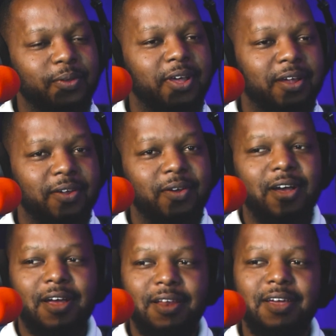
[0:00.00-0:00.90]
So yeah, no,
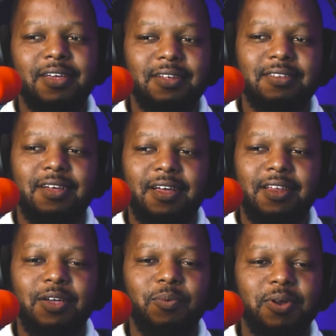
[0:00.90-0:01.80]
I like it. I
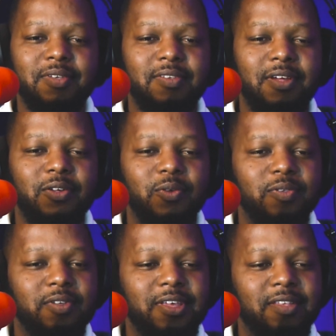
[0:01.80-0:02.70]
like what he said
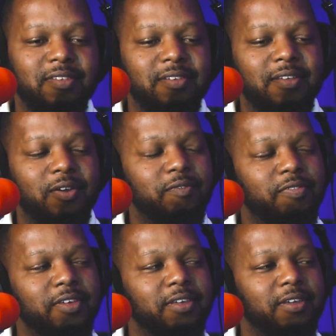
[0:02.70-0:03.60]
because it gets us out of
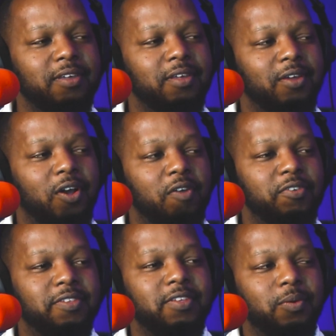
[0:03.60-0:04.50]
thinking of
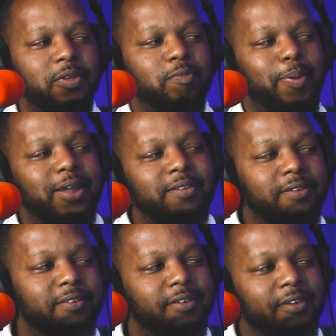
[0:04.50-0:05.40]
a series pattern